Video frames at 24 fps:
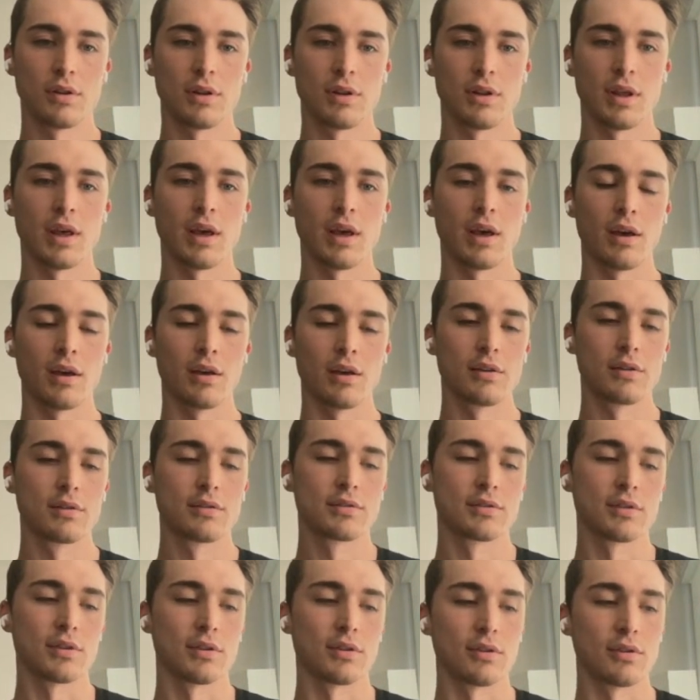Yeah.
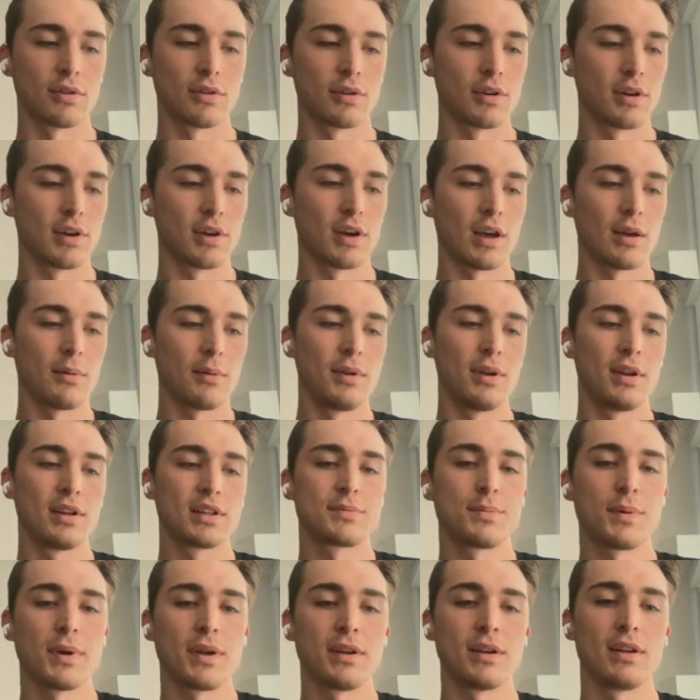So I mean,
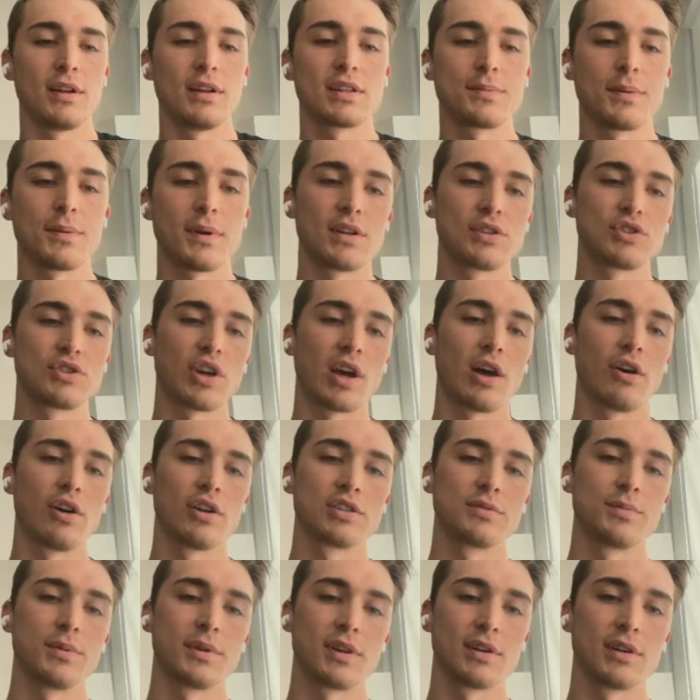it's been a
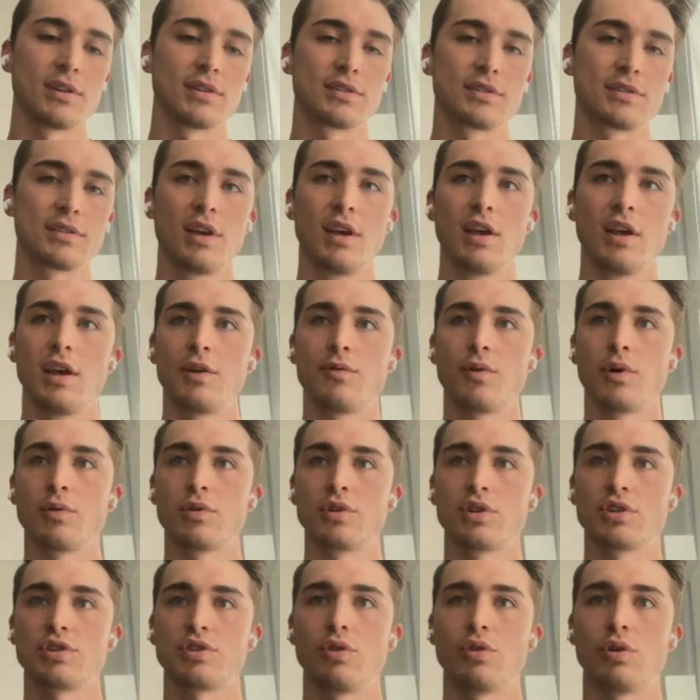challenge because if we
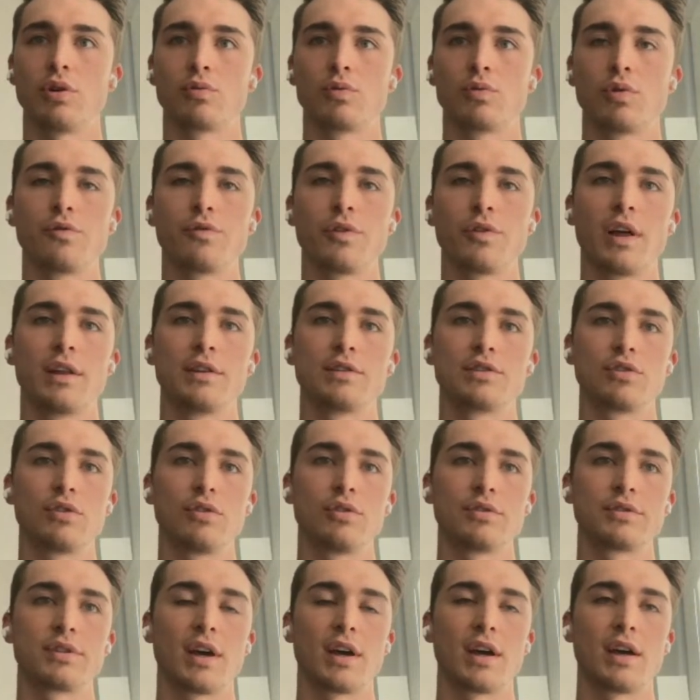were just doing roof lines the
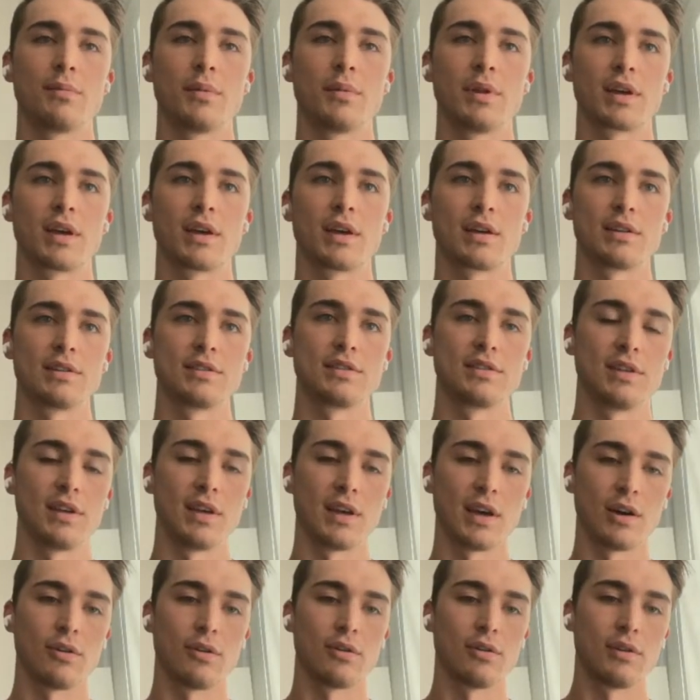whole time, like I could see
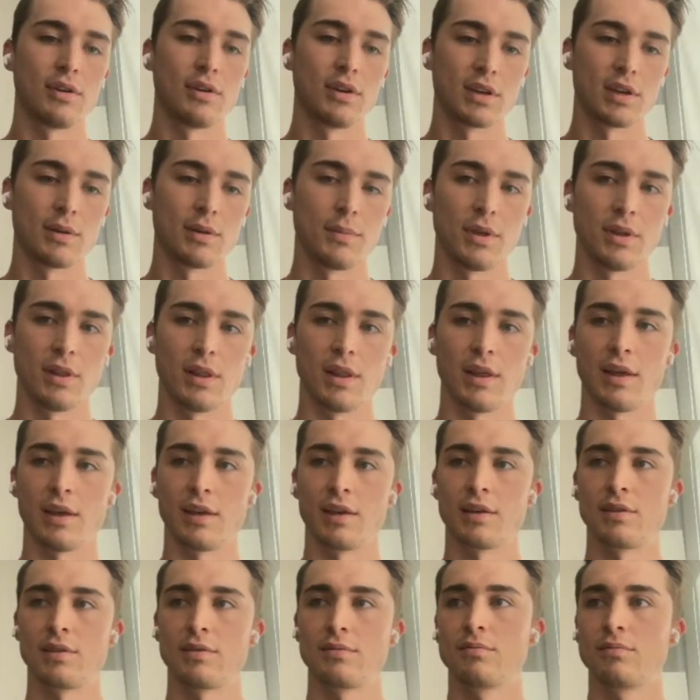how it could be
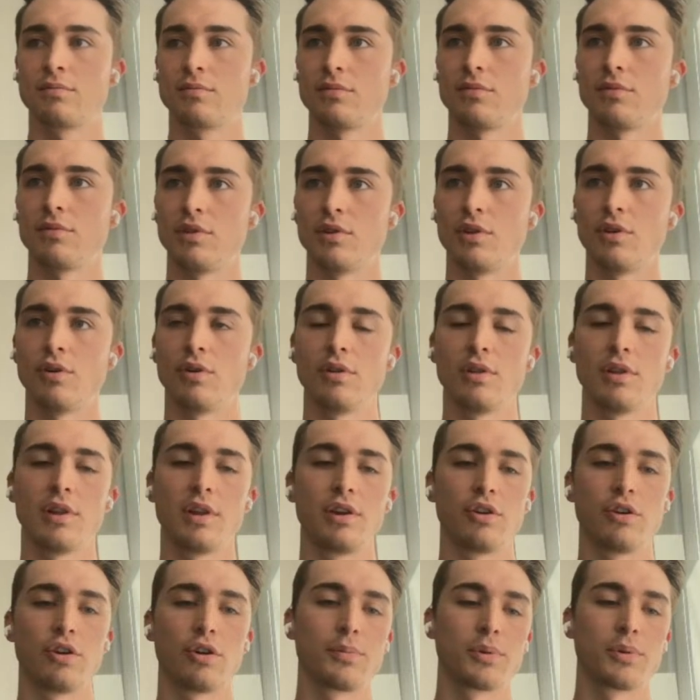like, a
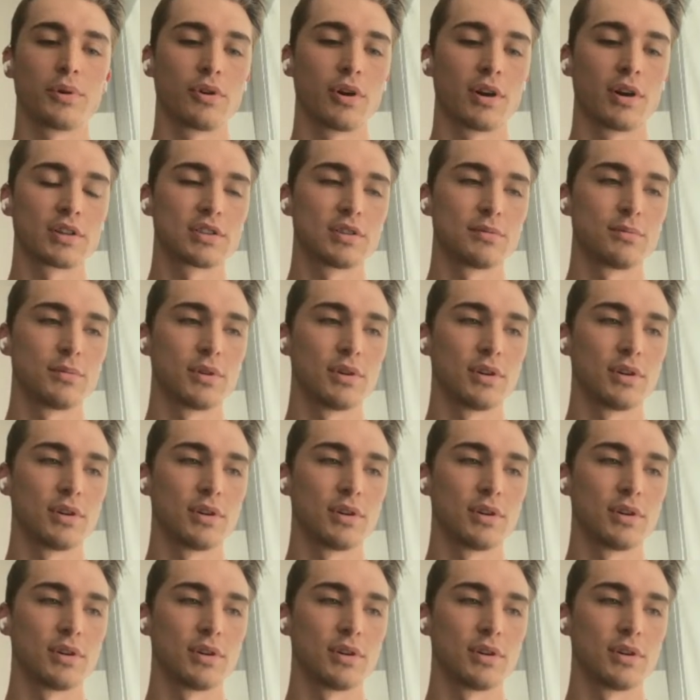linear progression.